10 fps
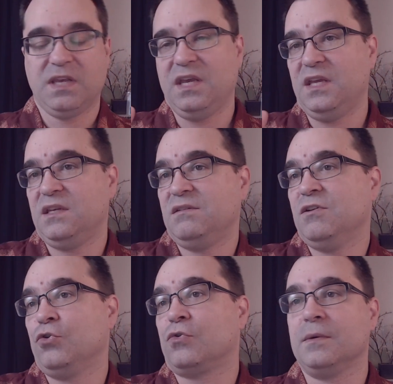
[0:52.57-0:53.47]
in
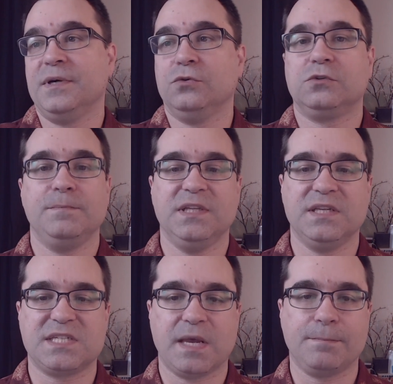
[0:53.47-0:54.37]
or about
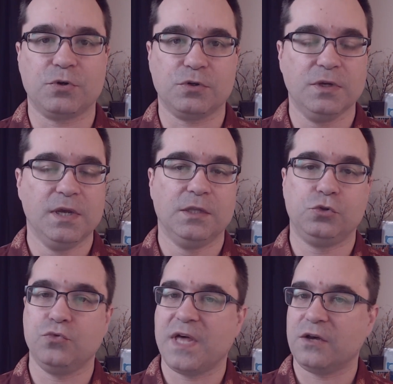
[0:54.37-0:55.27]
mid-December
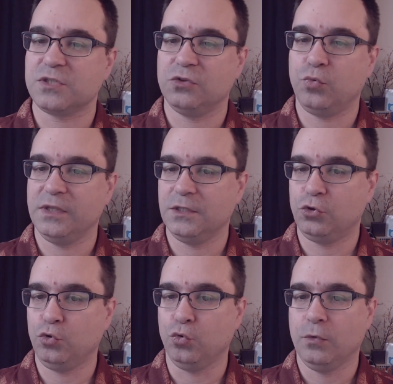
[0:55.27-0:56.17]

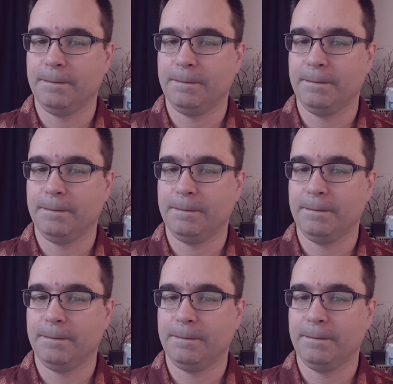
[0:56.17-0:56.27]
2022.